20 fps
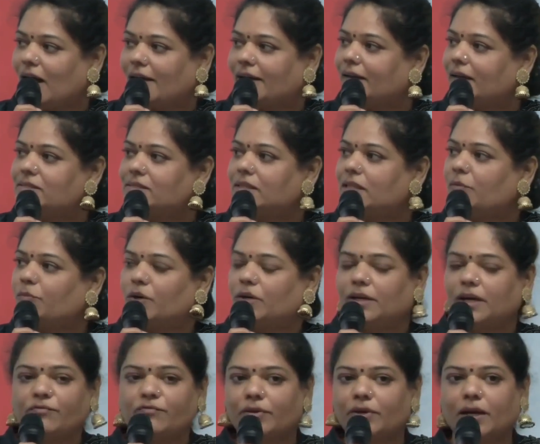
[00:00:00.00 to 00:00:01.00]
I guess there
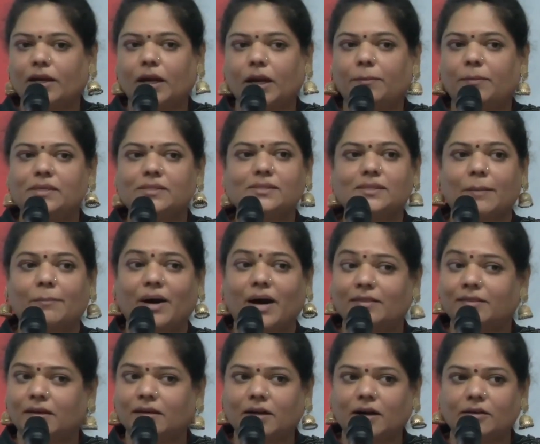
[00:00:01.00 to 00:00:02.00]
would definitely be some
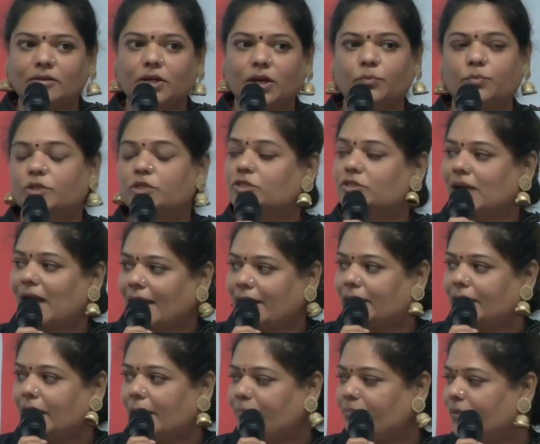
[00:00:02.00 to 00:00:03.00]
other country would
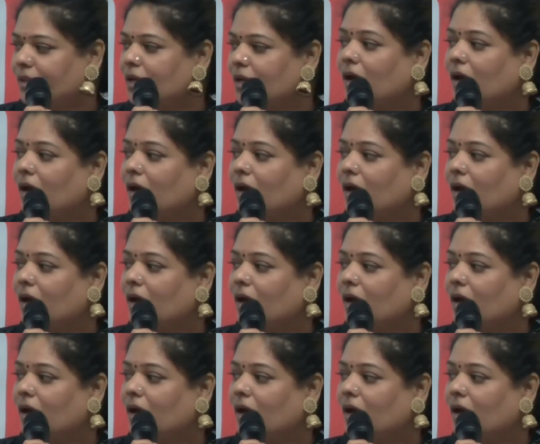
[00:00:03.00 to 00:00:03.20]
stand up